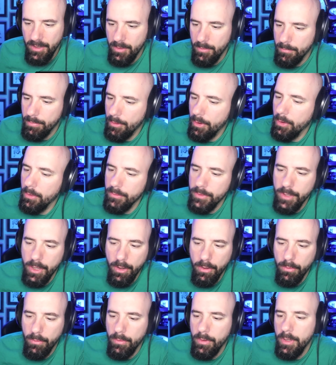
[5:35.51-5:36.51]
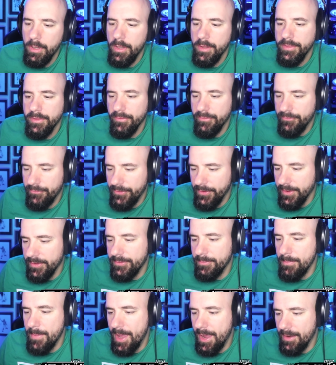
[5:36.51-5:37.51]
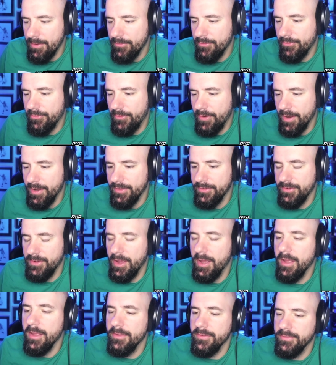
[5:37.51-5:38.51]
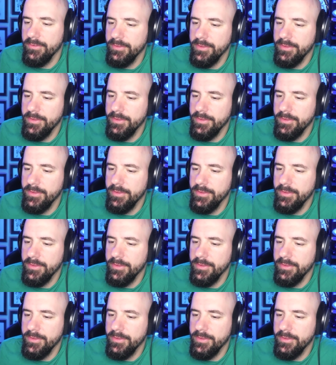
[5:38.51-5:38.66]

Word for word: Bro, no. The fixed Madden franchise,